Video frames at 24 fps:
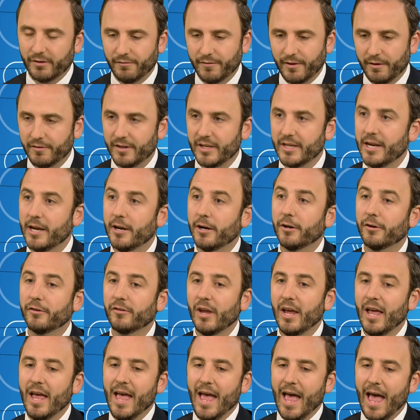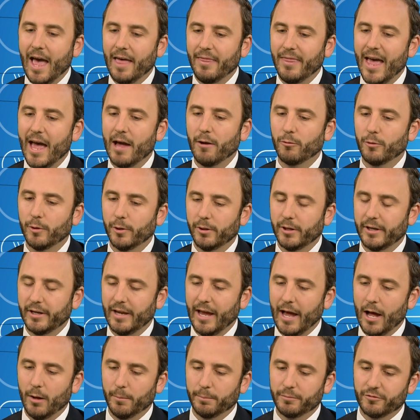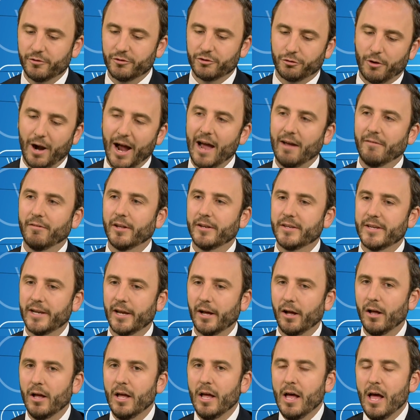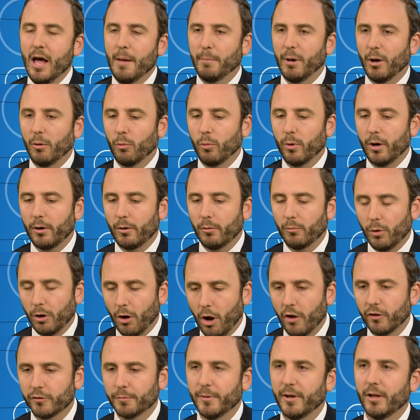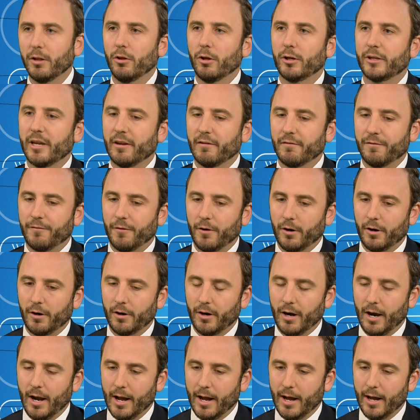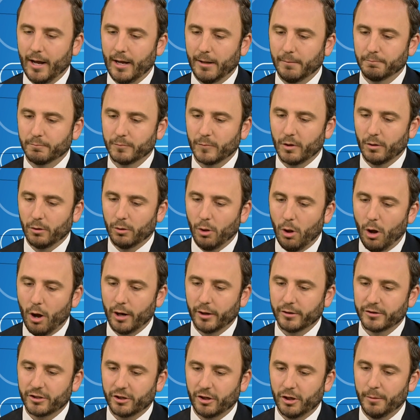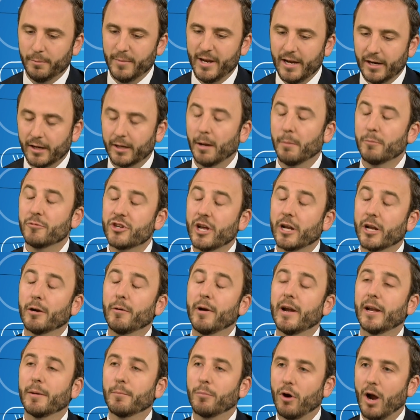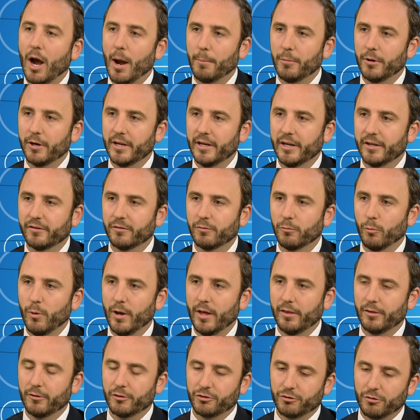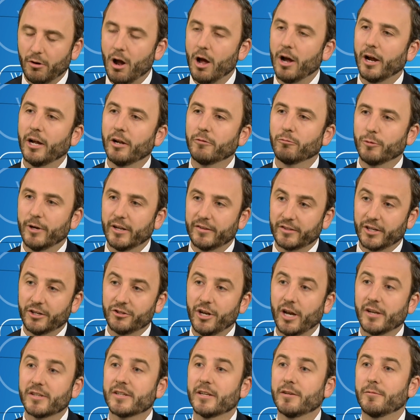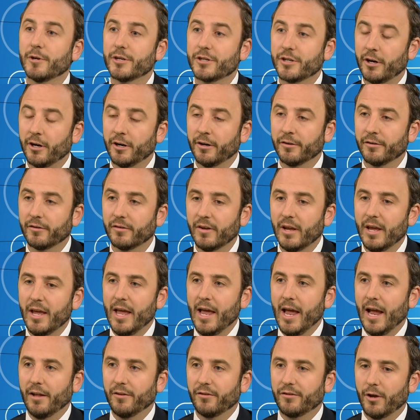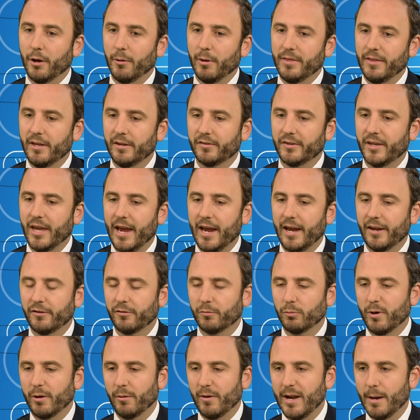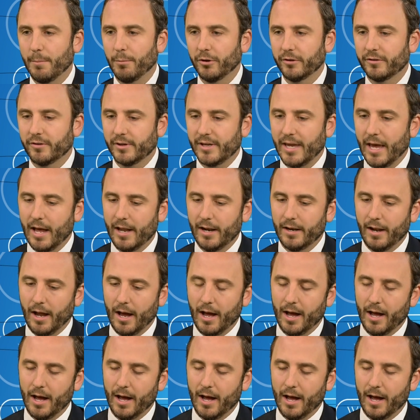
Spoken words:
in 50 years, and that really helped drive the deal. But we're ultimately looking for long-term income-generating properties with strong risk-adjusted returns. And so in this case, we were able to get